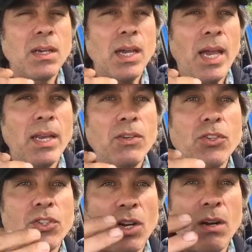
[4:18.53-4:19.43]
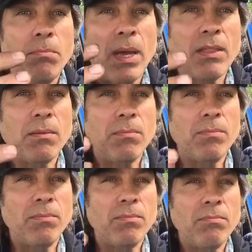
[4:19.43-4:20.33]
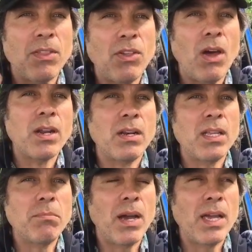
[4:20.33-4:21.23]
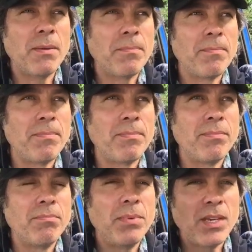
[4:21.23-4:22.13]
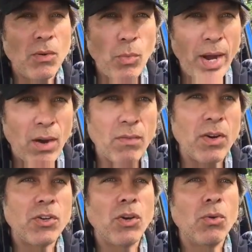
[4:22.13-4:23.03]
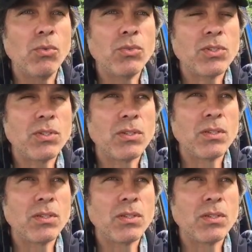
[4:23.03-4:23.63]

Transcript: and to start methodically by being aware of our toes,